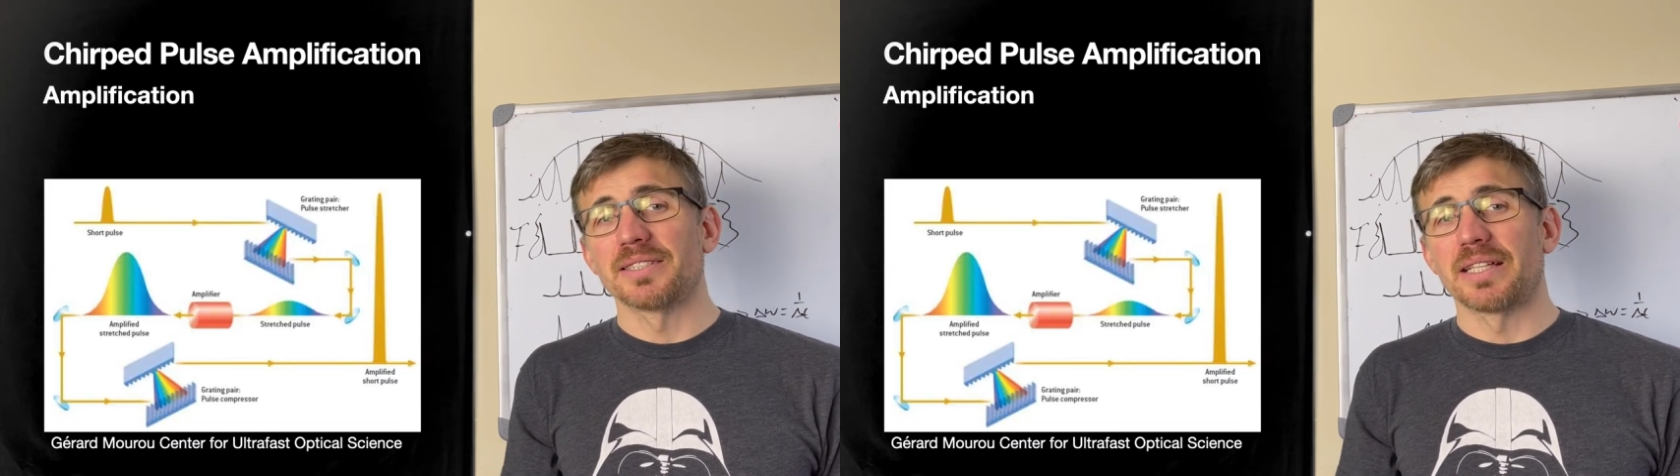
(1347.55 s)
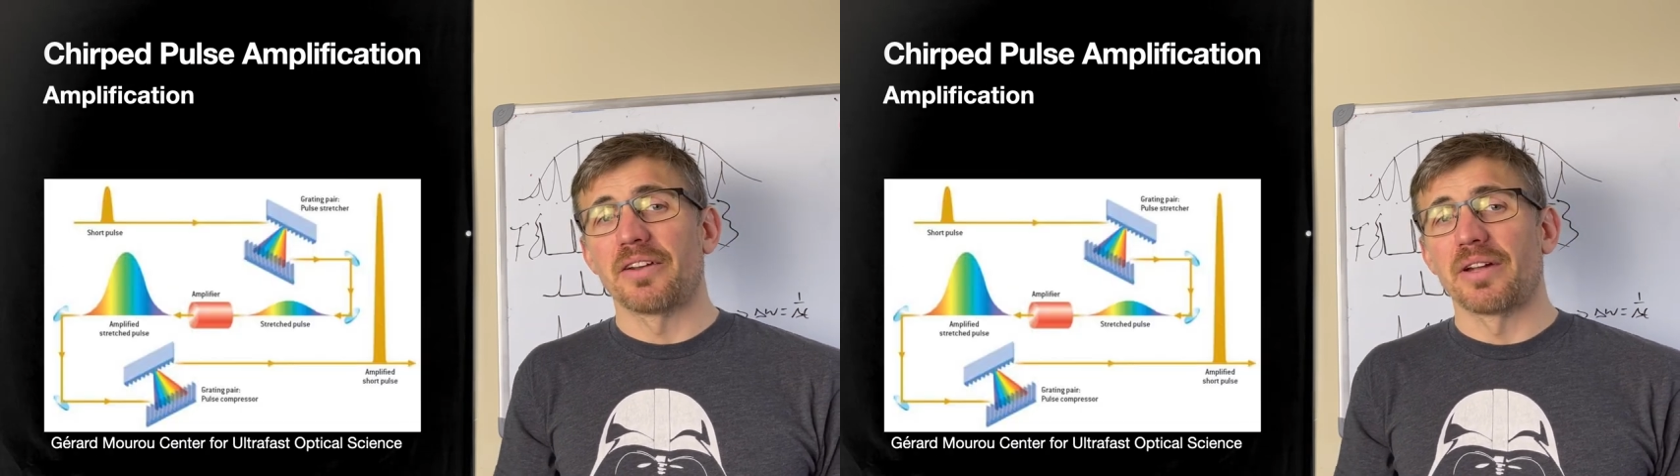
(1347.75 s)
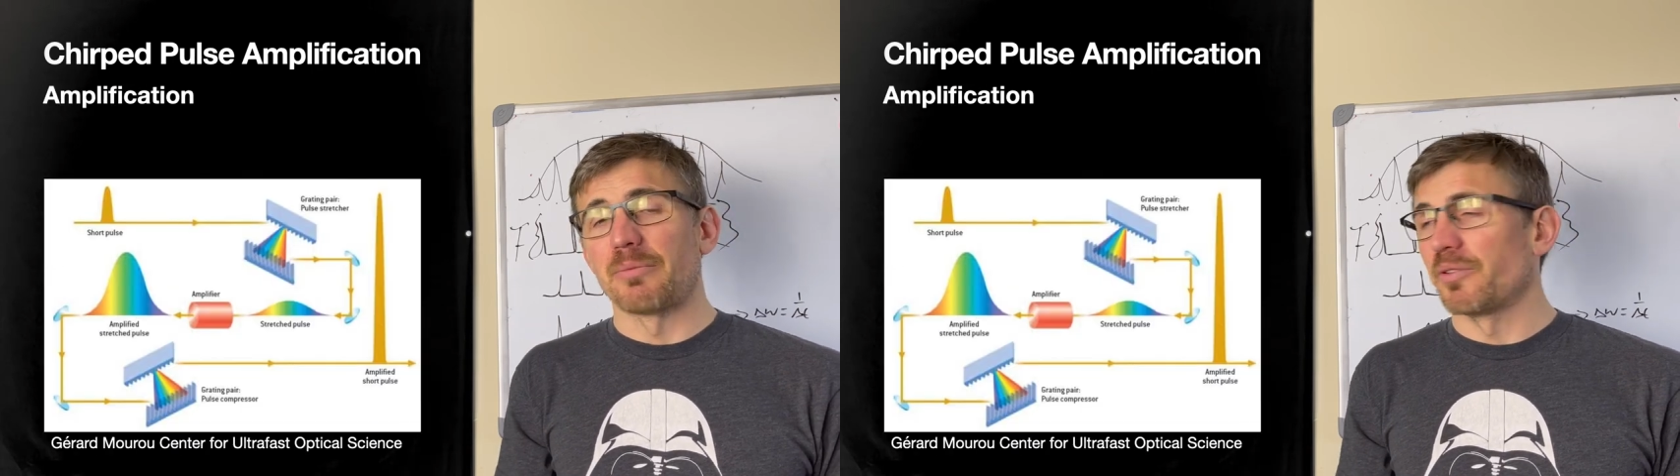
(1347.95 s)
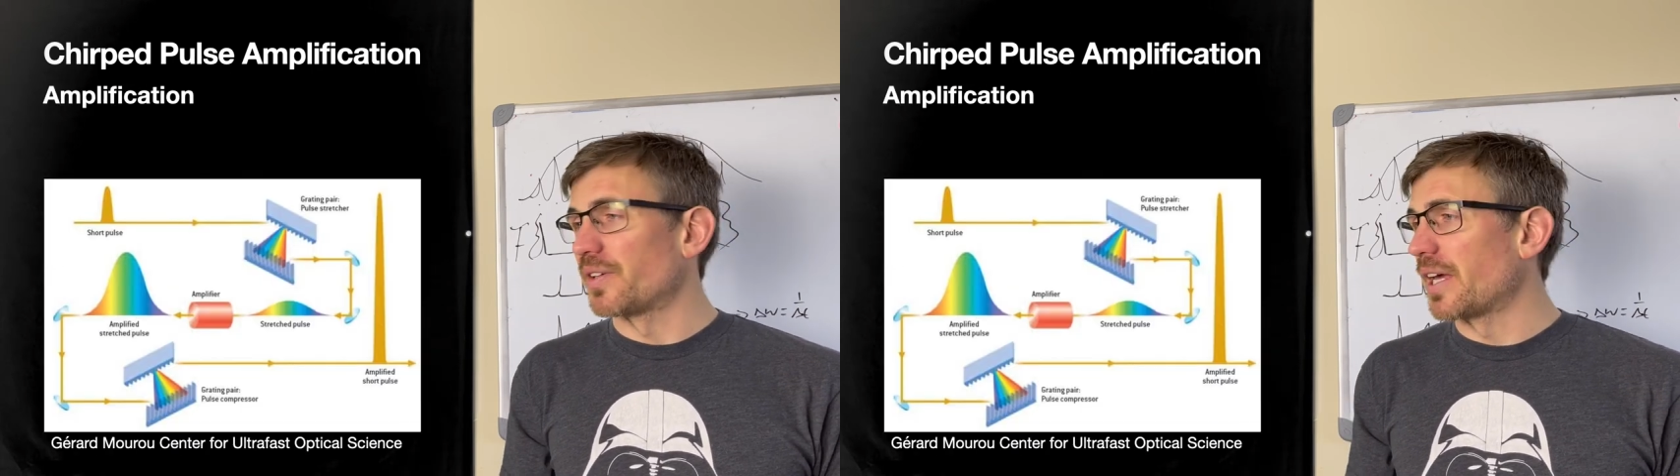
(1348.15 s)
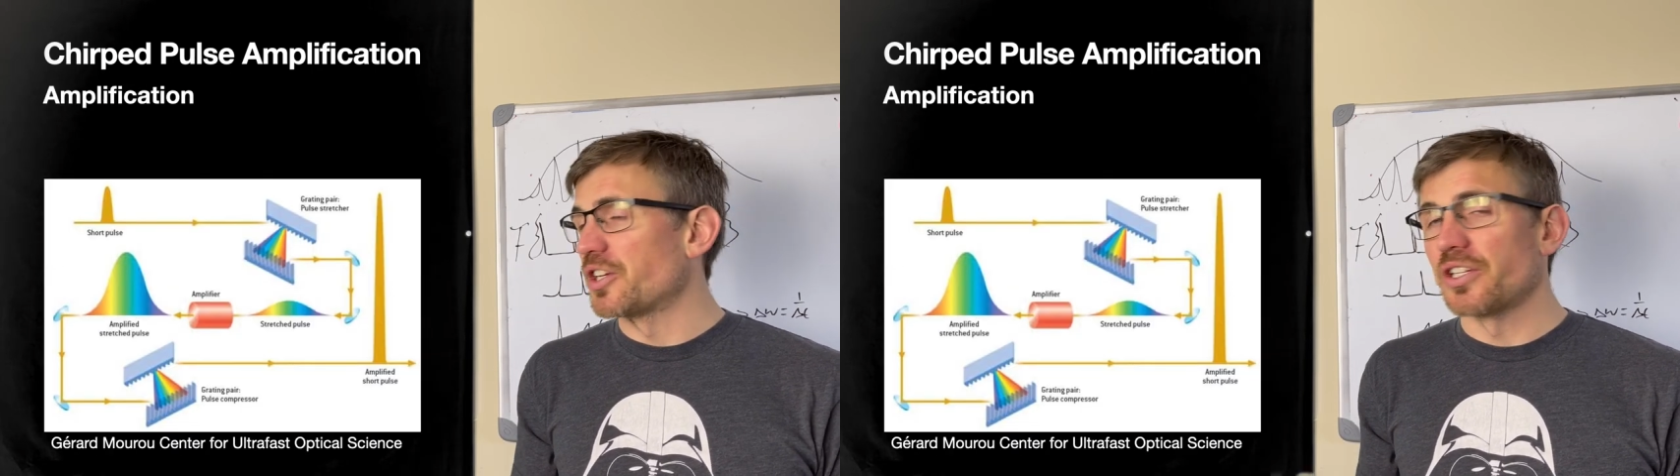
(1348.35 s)
standard
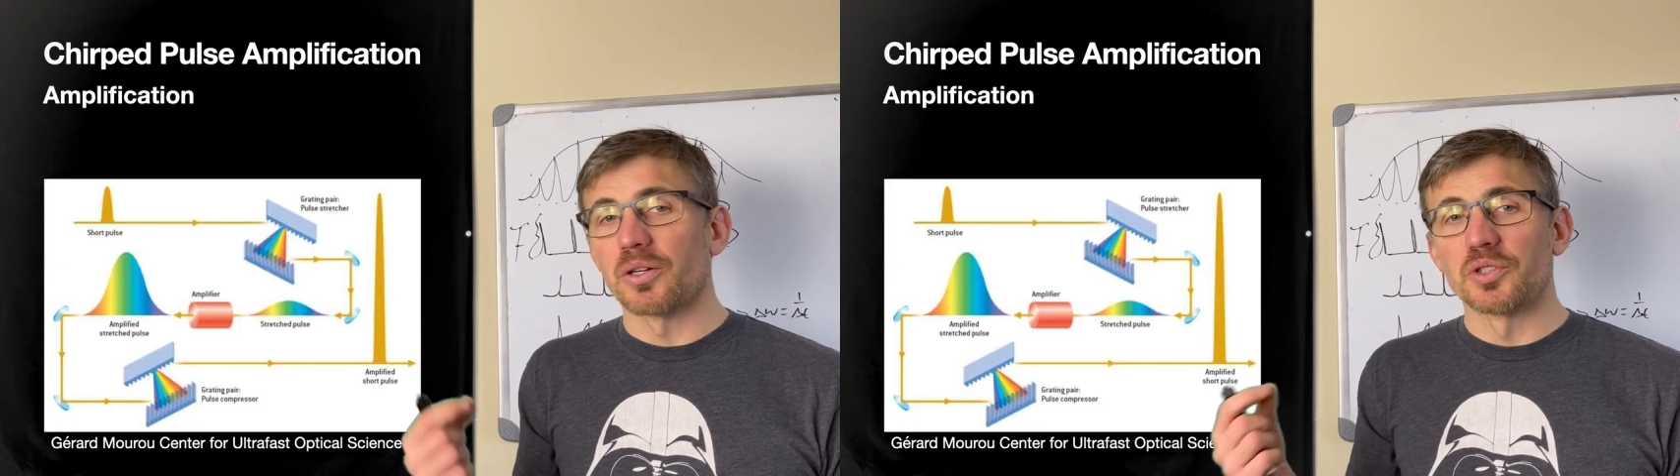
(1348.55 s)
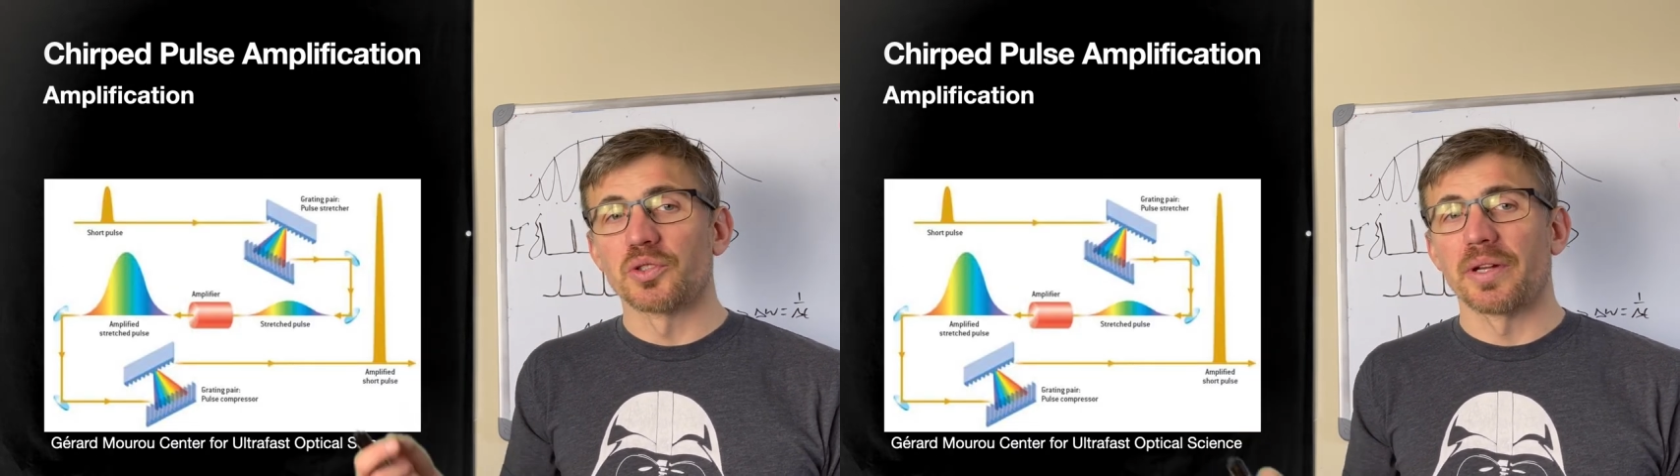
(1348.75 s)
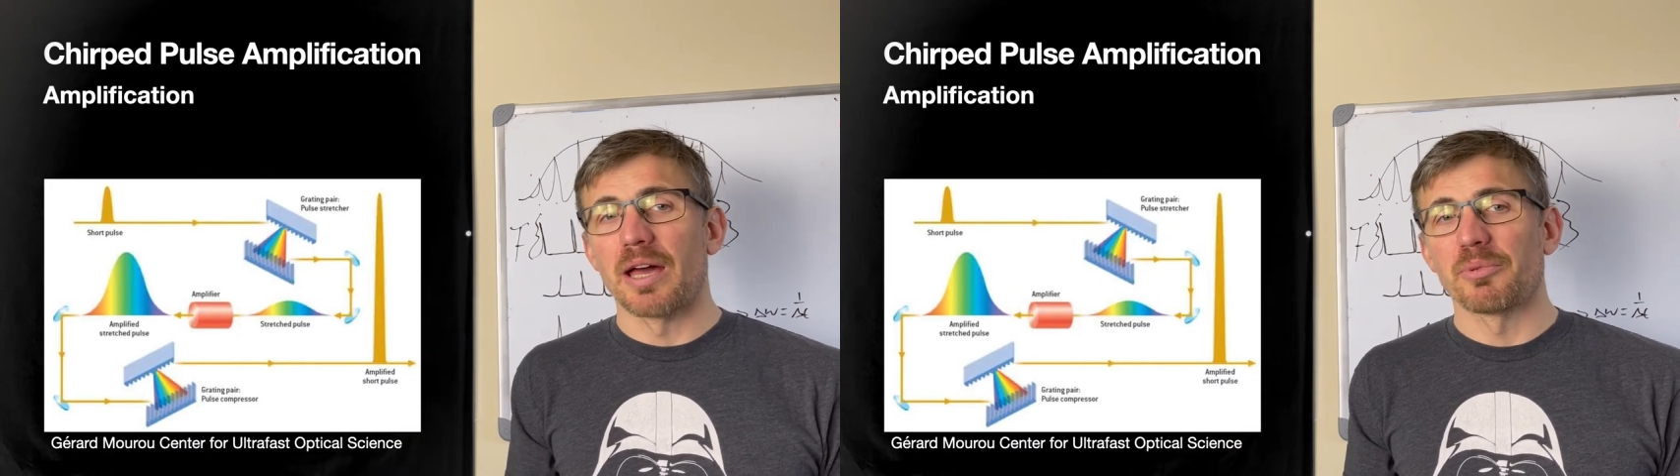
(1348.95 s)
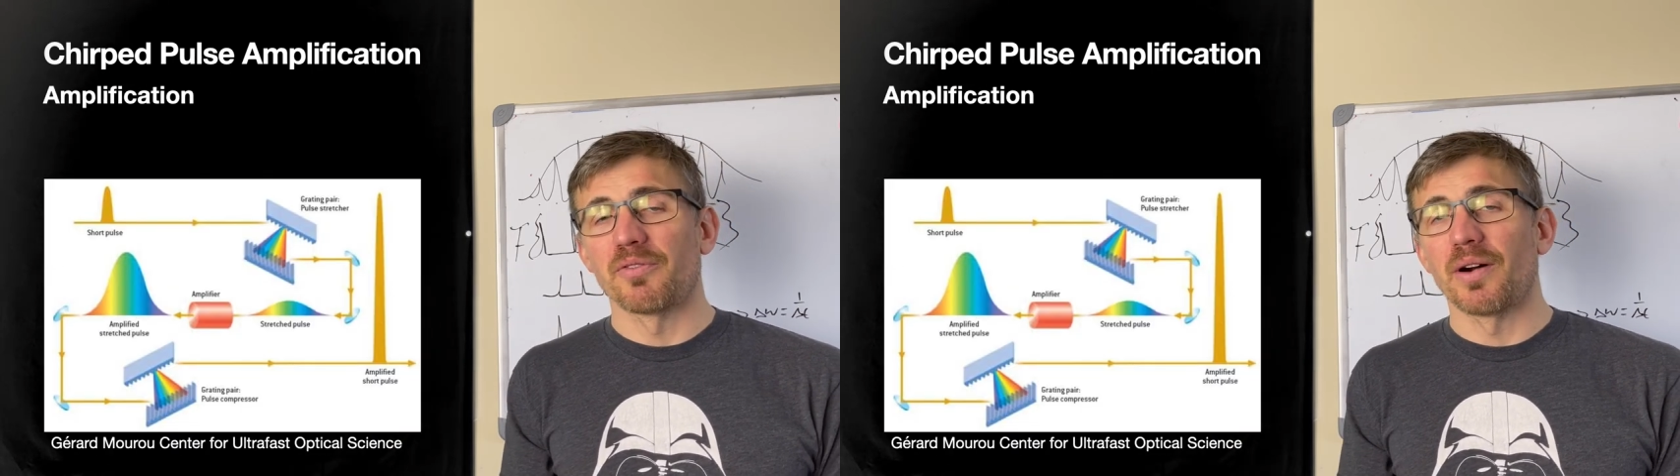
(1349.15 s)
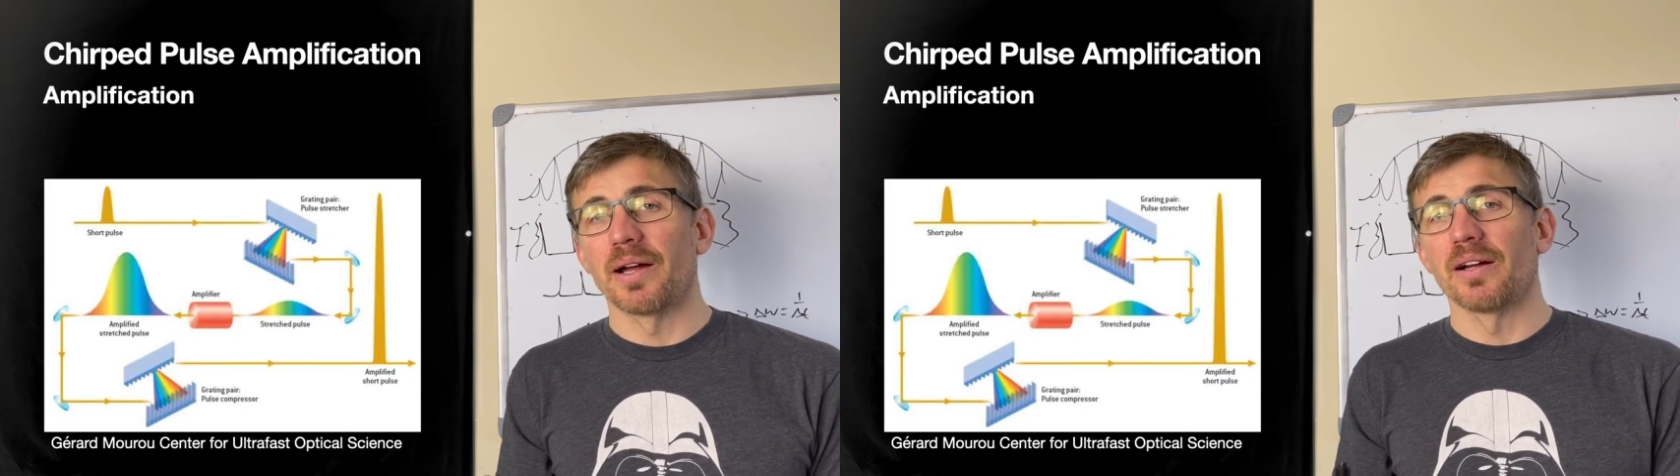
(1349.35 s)
amplification. It goes through an
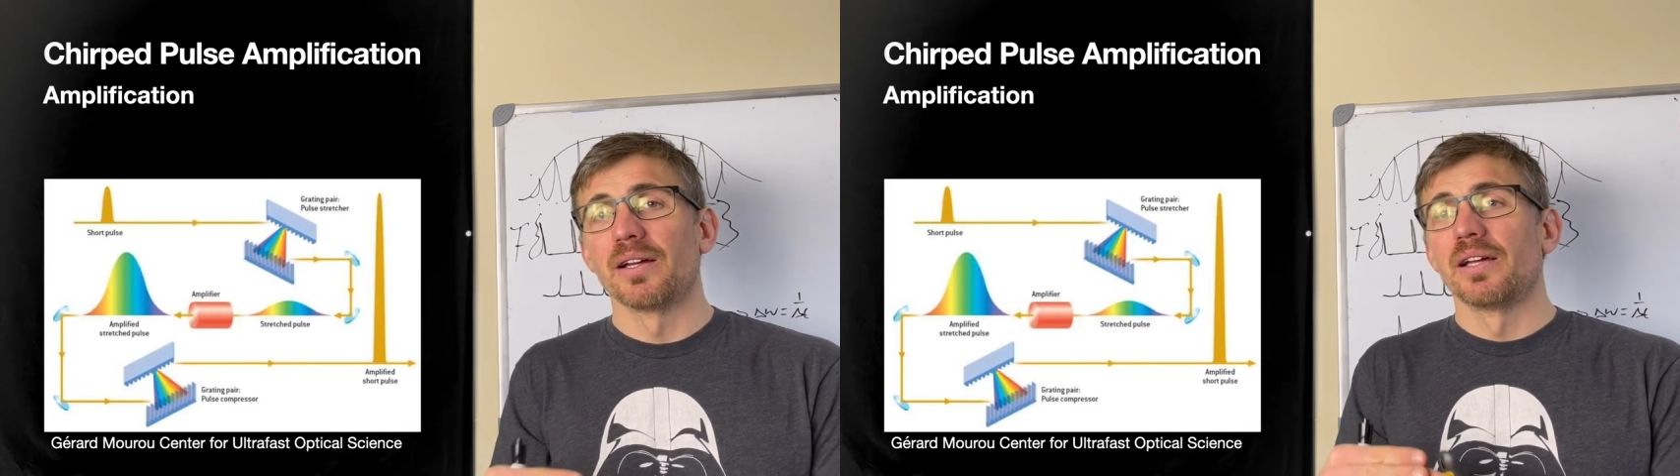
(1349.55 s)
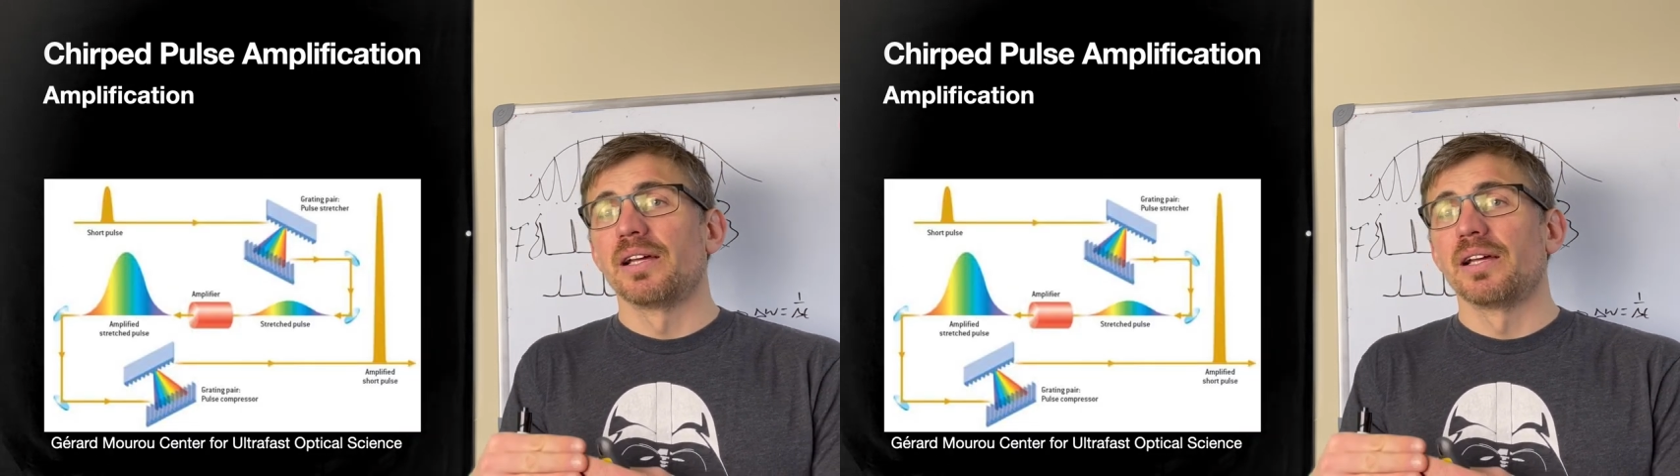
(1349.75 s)
amplifier,